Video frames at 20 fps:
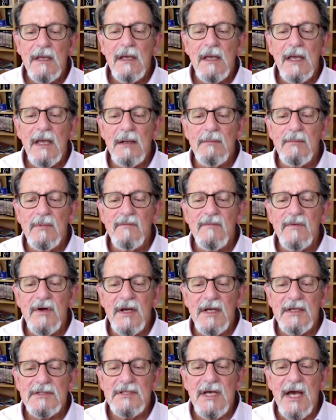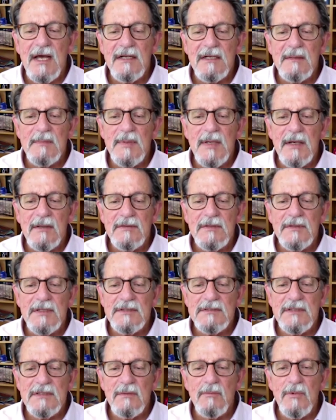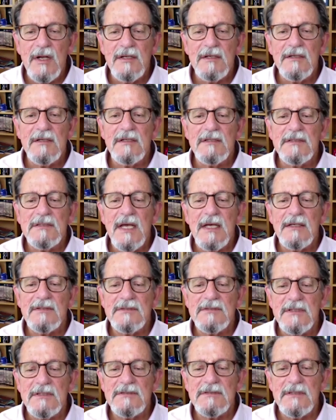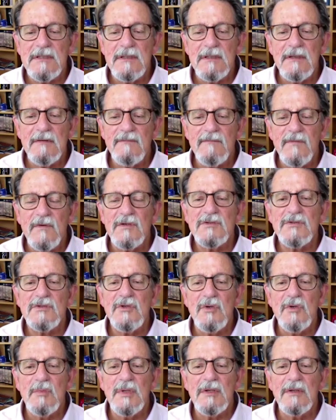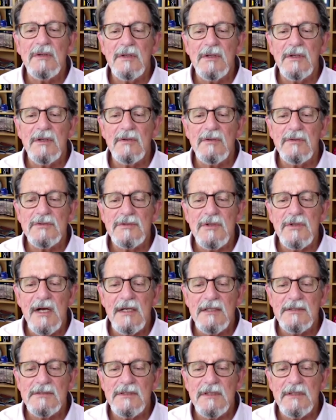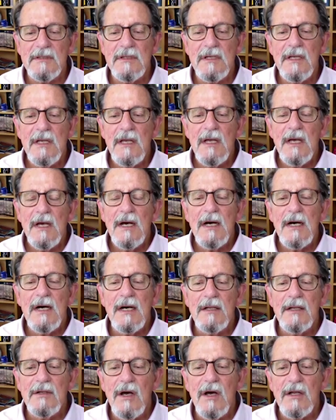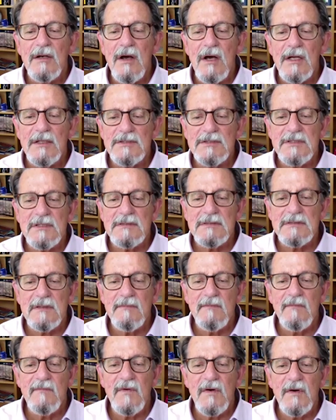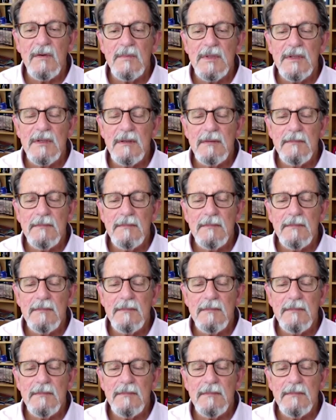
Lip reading: and we're very excited about this and ready to test this in the first human clinical trials in non-Hodgkin's lymphoma.